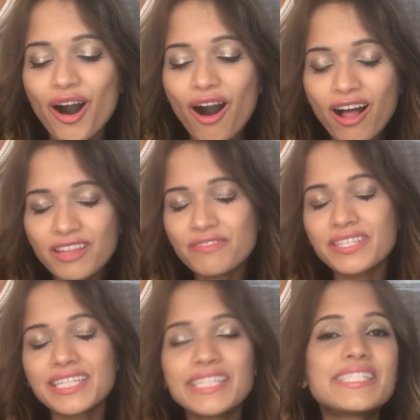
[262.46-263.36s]
All of
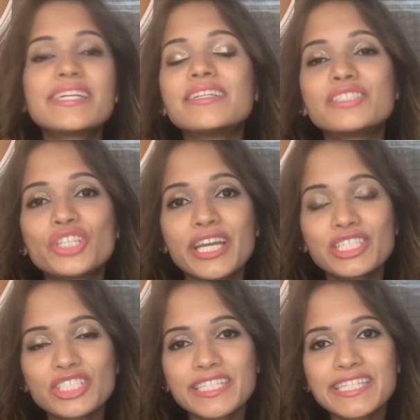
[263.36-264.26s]
these
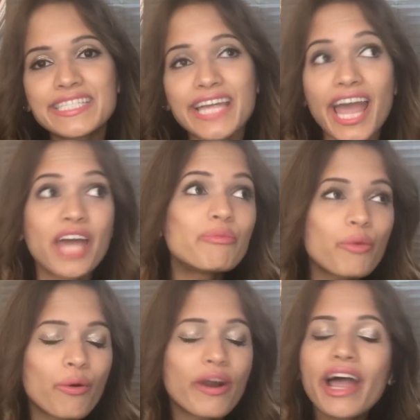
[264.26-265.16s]
changes and
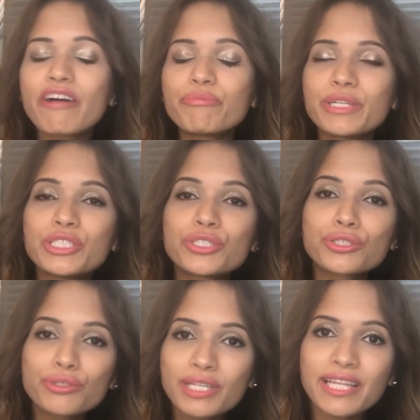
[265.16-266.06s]
more have been
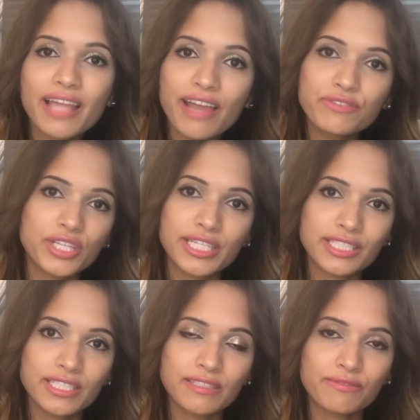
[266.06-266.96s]
truly
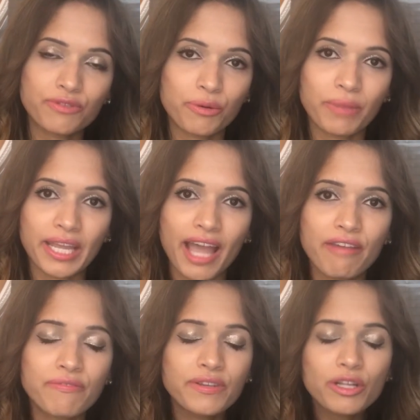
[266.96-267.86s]
life-changing for me.
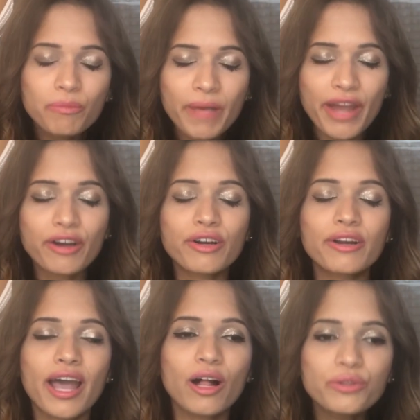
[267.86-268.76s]
I feel
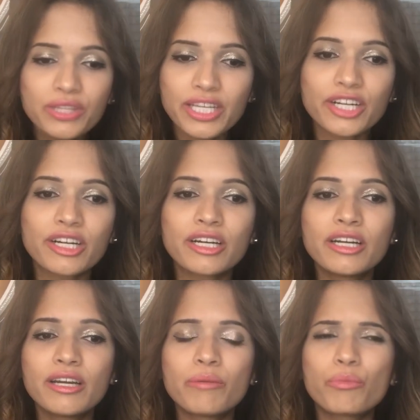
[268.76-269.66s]
better, healthier,
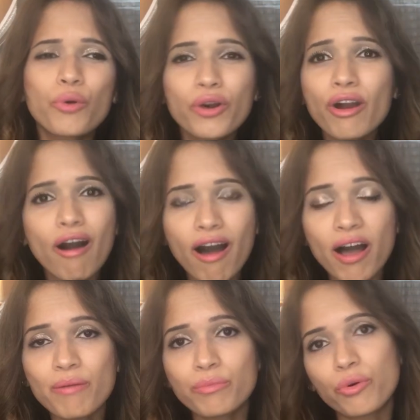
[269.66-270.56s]
more
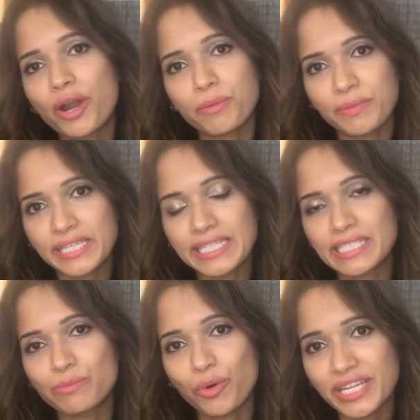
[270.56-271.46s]
calm, more at
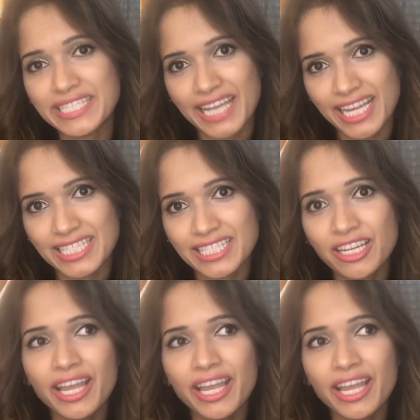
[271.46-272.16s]
peace, more intent,